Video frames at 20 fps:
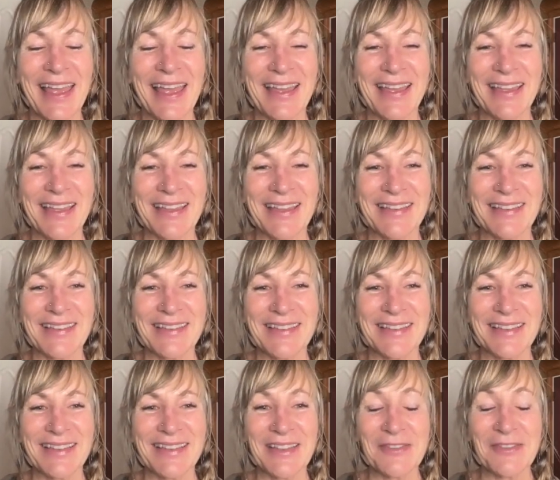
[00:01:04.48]
And
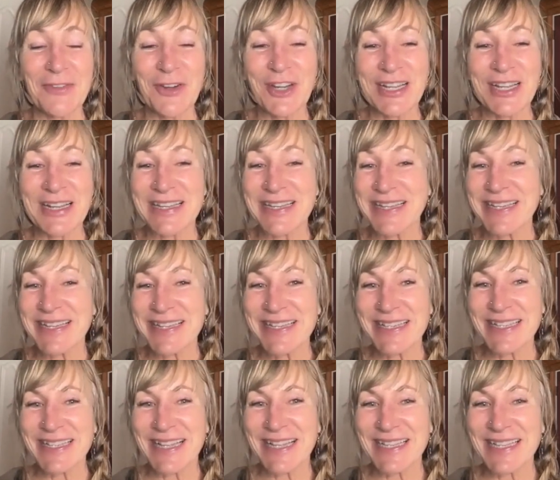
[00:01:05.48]
the verdict
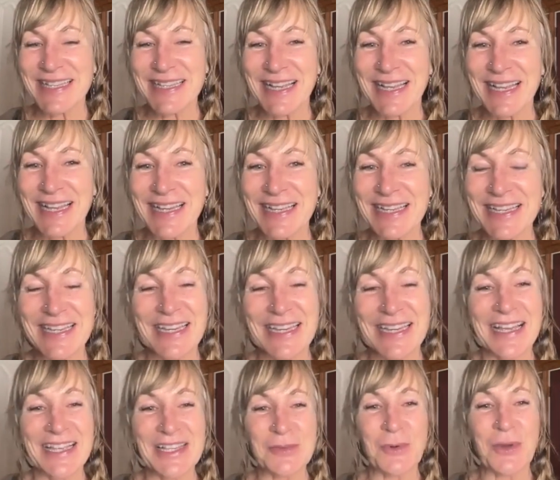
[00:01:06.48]
is that Sailesh
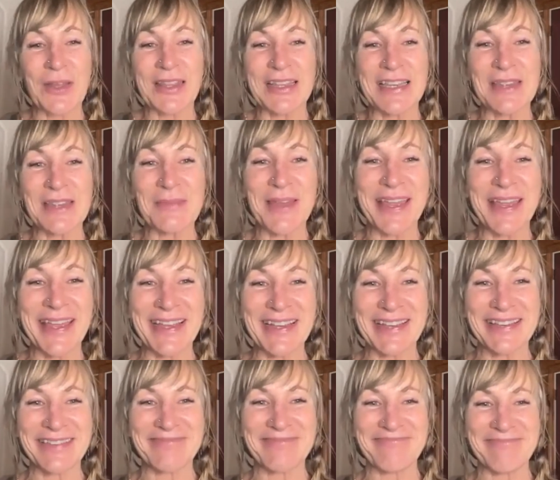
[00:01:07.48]
has won the
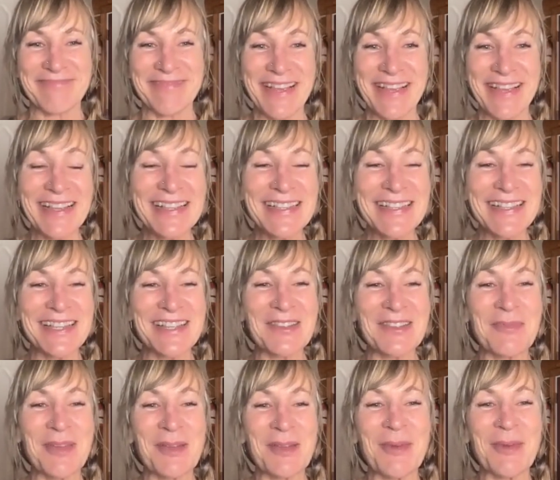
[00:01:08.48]
debate. Tell us a
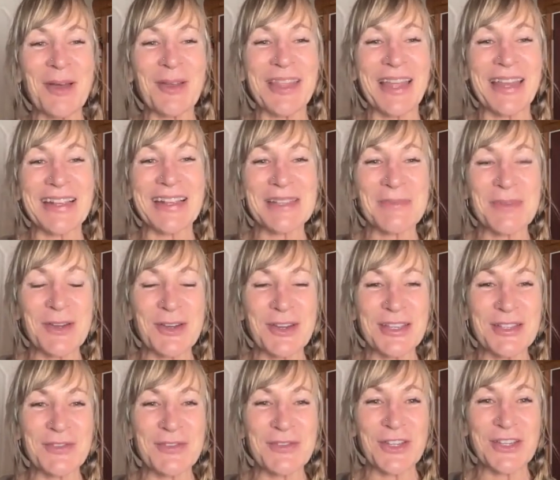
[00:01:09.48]
little bit about that
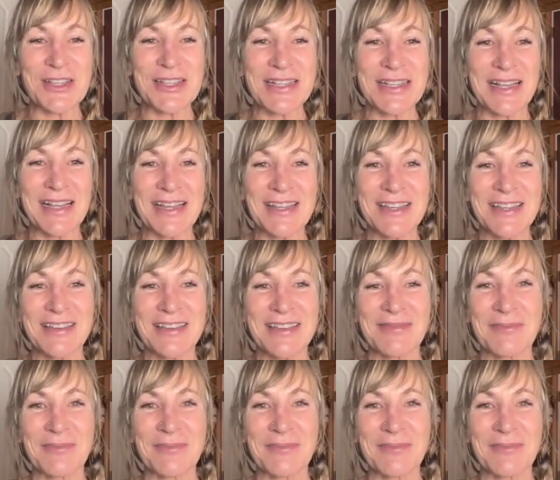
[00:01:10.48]
experience for you, Sailesh.